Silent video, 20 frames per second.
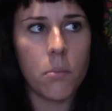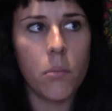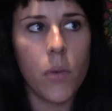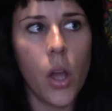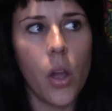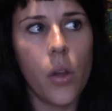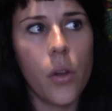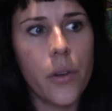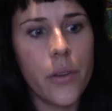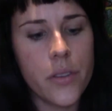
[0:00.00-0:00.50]

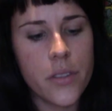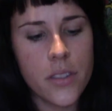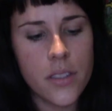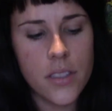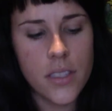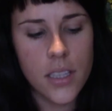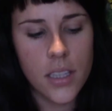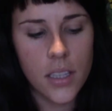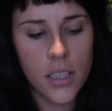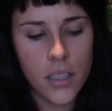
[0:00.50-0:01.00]

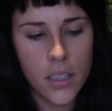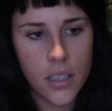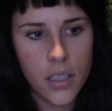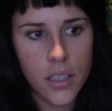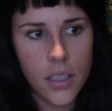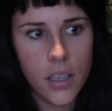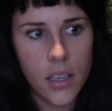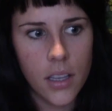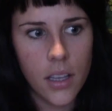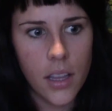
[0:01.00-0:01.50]
most
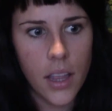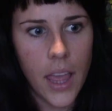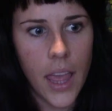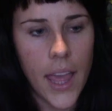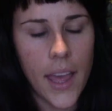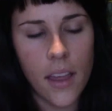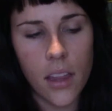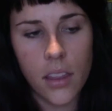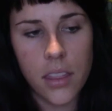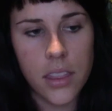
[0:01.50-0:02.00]

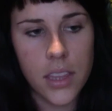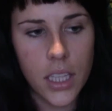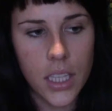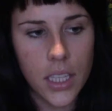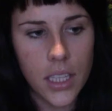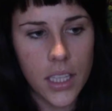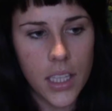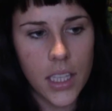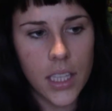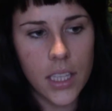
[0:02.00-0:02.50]

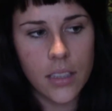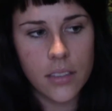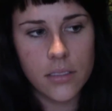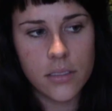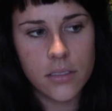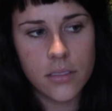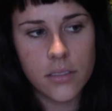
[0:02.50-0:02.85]
healthy